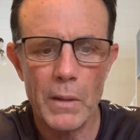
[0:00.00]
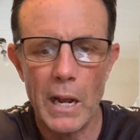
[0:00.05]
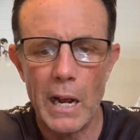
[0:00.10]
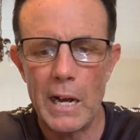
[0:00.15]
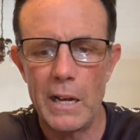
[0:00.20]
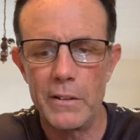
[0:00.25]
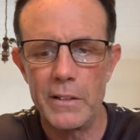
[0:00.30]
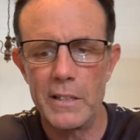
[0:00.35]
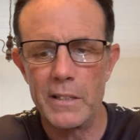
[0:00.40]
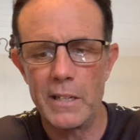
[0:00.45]

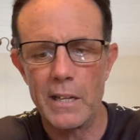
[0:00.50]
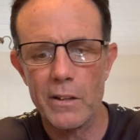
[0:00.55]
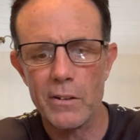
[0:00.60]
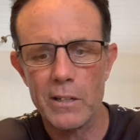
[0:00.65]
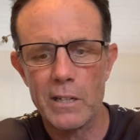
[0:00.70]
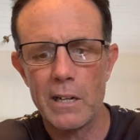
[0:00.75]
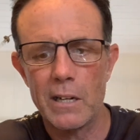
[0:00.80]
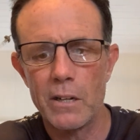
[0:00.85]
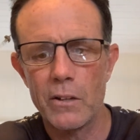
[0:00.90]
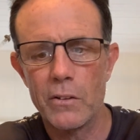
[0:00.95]
And then the other
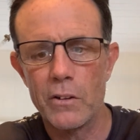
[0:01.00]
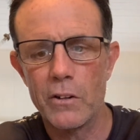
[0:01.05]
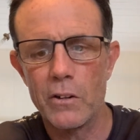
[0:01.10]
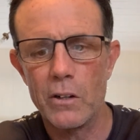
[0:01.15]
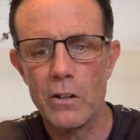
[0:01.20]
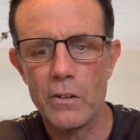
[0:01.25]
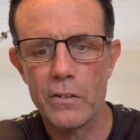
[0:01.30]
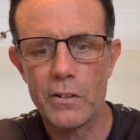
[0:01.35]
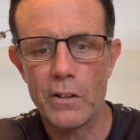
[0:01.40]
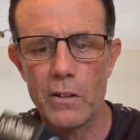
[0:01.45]
colour that I
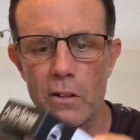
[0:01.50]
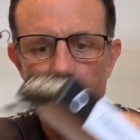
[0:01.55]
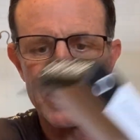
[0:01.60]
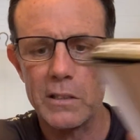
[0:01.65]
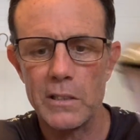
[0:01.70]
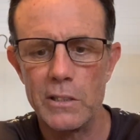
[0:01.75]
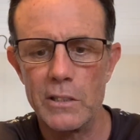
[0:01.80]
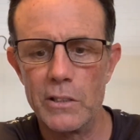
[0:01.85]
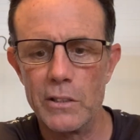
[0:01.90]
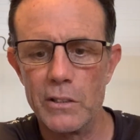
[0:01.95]
also like
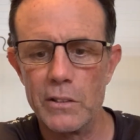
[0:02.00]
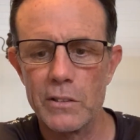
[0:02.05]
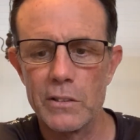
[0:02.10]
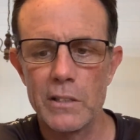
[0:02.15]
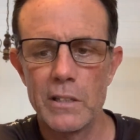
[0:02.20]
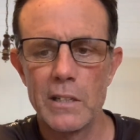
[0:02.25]
to use